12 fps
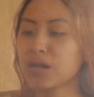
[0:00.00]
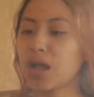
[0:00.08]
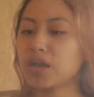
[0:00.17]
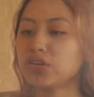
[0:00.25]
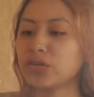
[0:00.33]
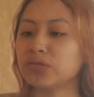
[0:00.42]

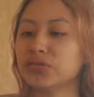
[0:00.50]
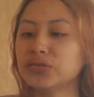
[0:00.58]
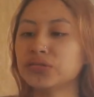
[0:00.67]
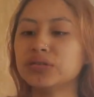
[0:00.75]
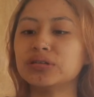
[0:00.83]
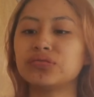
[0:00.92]
I don't
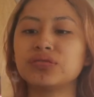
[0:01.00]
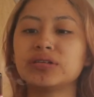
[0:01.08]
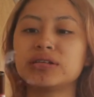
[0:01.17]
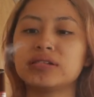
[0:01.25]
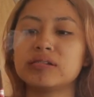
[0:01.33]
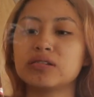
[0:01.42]
know if
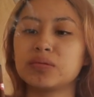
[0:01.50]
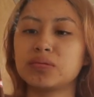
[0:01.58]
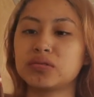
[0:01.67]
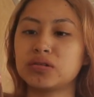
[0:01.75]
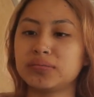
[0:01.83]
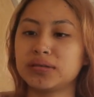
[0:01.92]
this is
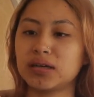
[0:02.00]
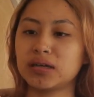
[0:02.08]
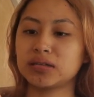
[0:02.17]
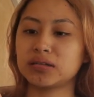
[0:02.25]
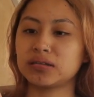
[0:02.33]
supposed to be like